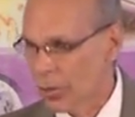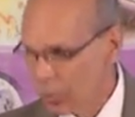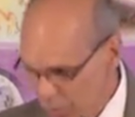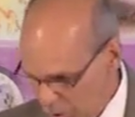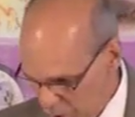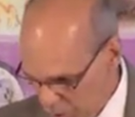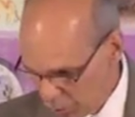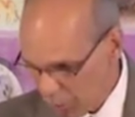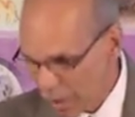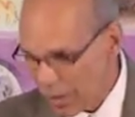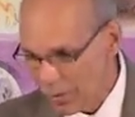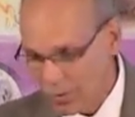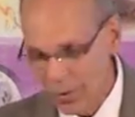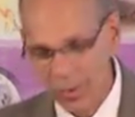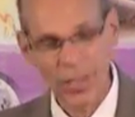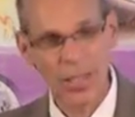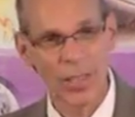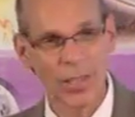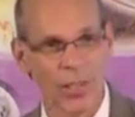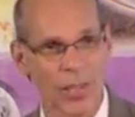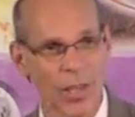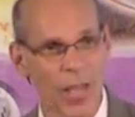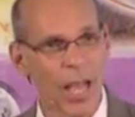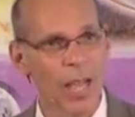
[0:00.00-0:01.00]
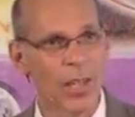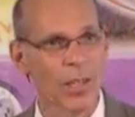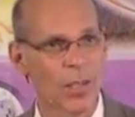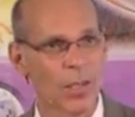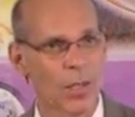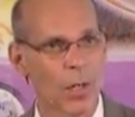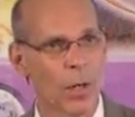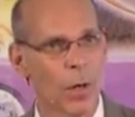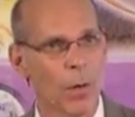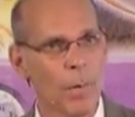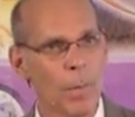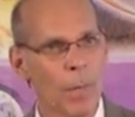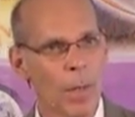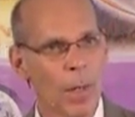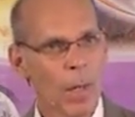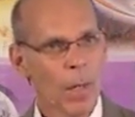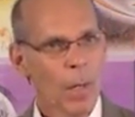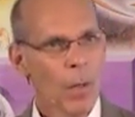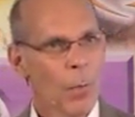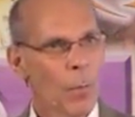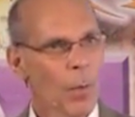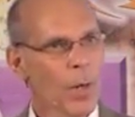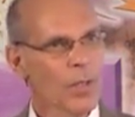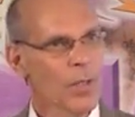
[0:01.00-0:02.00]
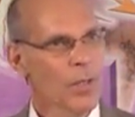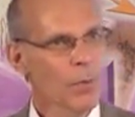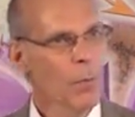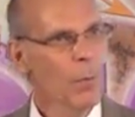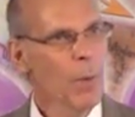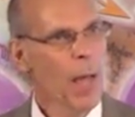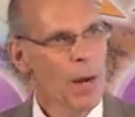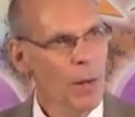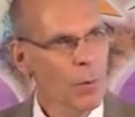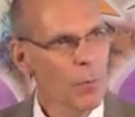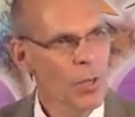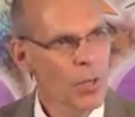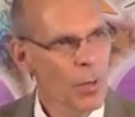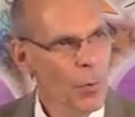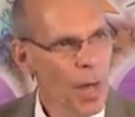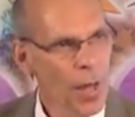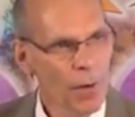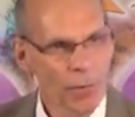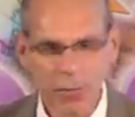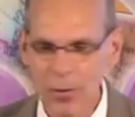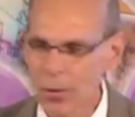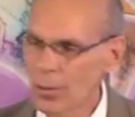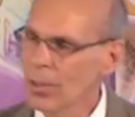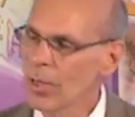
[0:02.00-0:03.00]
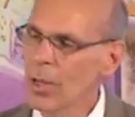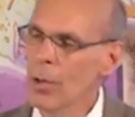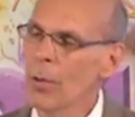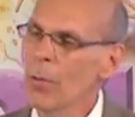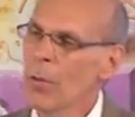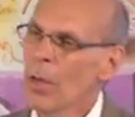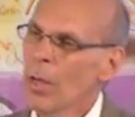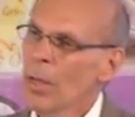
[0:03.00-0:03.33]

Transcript: You strengthen these legs, you know. What's the matter with you after,